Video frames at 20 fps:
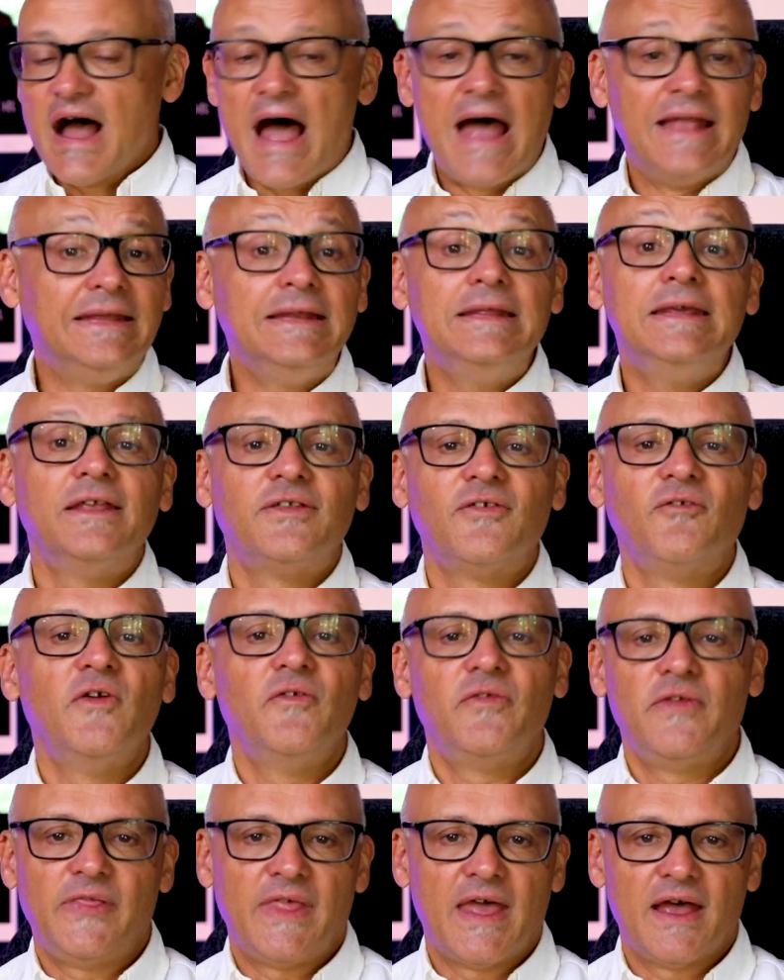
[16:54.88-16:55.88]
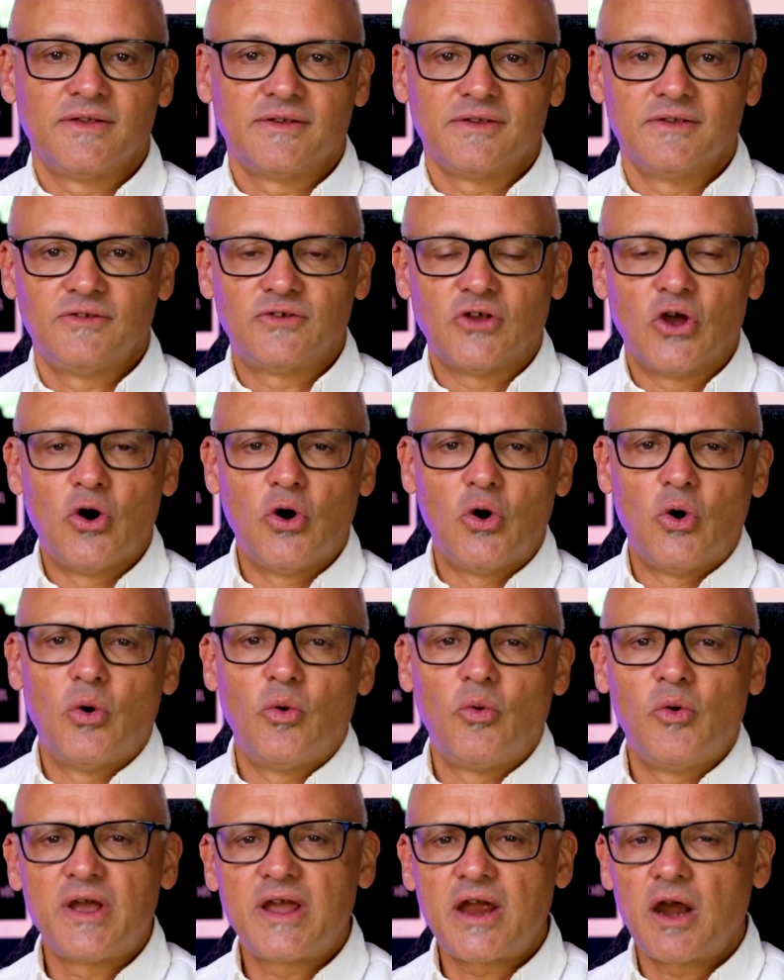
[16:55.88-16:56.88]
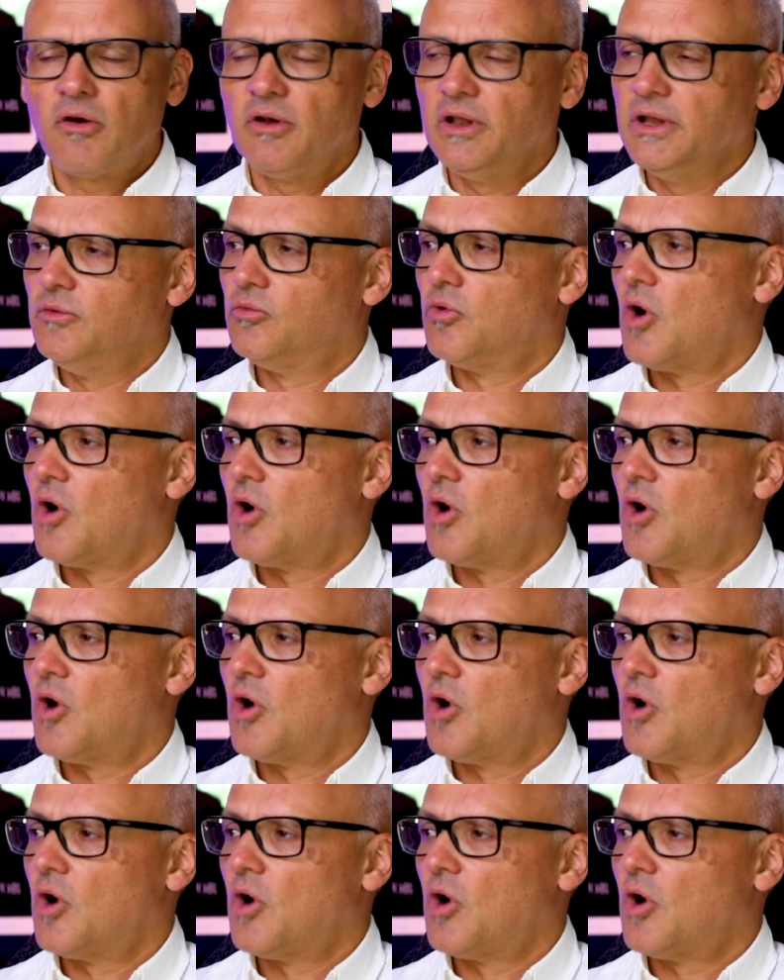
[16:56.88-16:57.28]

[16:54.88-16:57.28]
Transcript: I didn't get to 50,000. So we're currently